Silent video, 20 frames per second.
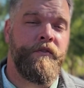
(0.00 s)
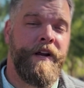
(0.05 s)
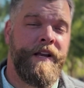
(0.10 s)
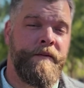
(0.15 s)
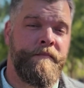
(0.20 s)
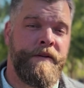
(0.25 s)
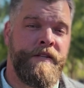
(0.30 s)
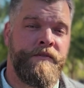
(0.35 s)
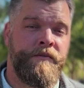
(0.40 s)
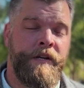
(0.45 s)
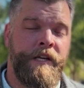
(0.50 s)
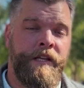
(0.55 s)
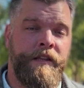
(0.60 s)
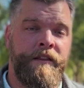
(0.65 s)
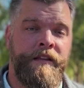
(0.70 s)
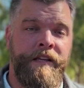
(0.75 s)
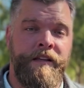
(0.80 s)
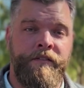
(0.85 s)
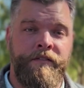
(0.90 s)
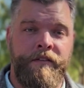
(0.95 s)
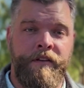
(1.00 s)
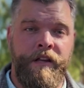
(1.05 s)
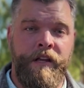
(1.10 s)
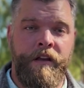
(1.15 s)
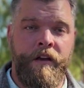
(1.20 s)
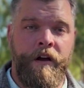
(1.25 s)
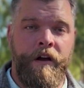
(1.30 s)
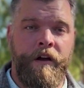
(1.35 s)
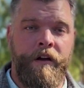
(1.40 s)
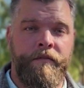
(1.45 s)
right in between the
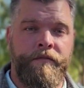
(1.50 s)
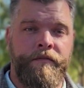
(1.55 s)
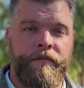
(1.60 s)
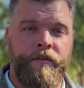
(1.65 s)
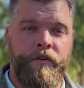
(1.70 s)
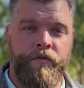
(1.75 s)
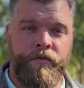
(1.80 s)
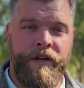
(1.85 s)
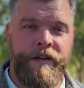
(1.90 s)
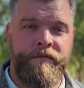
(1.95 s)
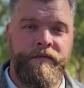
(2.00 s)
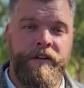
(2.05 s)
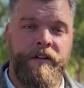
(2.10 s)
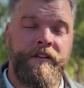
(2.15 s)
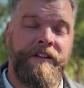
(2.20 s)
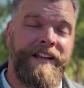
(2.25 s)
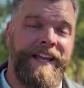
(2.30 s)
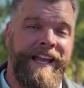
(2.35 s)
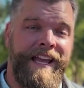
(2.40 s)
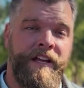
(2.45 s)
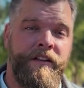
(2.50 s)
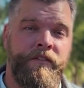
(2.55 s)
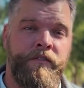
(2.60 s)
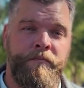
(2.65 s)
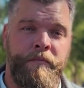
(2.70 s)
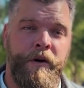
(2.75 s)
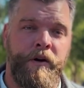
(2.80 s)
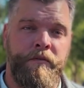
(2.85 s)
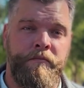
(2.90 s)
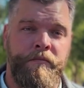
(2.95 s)
city of Greenville and
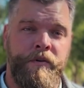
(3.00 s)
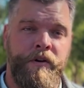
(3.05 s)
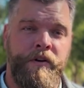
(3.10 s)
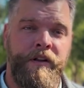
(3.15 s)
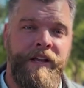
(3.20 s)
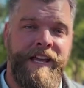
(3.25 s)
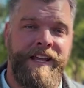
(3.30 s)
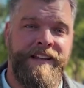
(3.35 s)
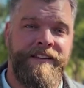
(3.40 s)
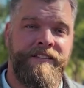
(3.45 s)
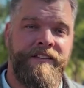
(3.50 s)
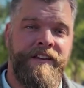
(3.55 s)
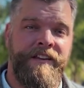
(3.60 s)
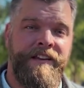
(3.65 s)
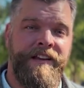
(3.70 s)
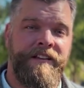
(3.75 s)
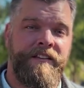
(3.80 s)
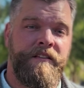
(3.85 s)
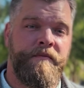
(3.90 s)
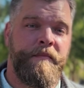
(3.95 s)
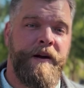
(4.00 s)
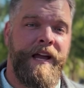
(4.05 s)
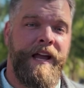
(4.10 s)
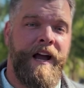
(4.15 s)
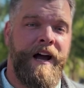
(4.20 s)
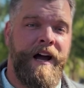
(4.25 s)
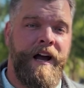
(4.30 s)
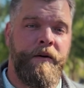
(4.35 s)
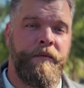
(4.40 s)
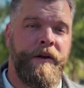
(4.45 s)
Spartanburg, and it's connected by
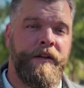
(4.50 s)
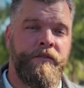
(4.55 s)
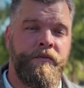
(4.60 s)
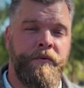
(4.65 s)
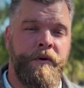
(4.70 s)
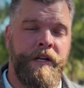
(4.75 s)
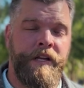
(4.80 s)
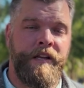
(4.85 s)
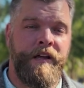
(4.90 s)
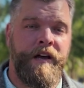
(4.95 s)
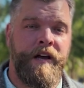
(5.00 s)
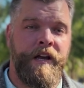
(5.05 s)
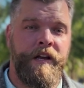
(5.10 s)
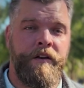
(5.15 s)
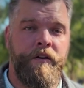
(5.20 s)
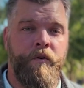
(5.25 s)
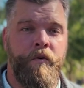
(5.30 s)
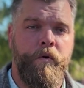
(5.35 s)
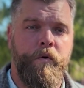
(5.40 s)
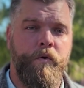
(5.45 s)
Highway 29,